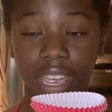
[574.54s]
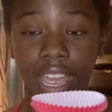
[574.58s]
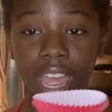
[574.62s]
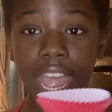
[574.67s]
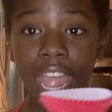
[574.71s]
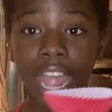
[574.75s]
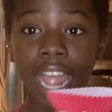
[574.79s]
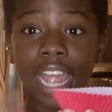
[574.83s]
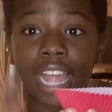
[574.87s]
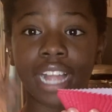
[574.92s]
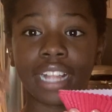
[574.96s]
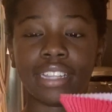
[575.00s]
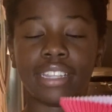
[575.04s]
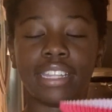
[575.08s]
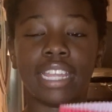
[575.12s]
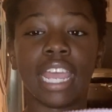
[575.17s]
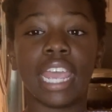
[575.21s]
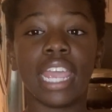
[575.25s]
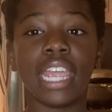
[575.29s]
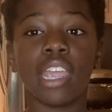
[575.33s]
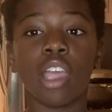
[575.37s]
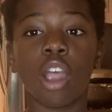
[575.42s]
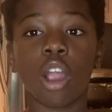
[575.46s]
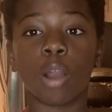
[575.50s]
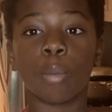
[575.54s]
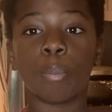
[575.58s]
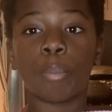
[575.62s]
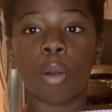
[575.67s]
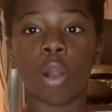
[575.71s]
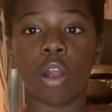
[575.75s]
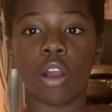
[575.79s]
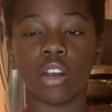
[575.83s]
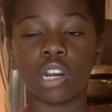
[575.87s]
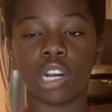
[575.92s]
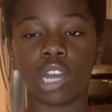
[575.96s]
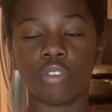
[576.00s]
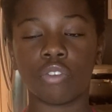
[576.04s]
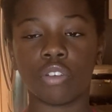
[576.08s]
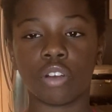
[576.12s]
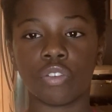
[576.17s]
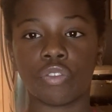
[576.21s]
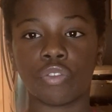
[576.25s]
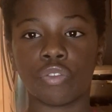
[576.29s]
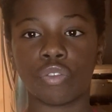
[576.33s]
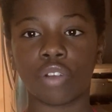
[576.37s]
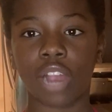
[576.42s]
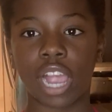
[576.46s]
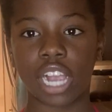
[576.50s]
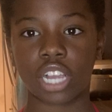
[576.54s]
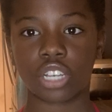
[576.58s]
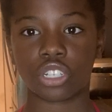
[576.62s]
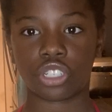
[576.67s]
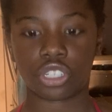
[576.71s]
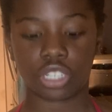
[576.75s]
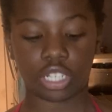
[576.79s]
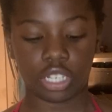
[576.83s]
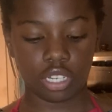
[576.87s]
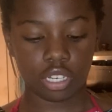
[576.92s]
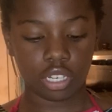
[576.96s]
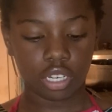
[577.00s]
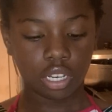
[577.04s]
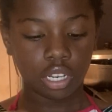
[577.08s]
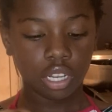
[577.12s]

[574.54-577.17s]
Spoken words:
And they are part of a fraction.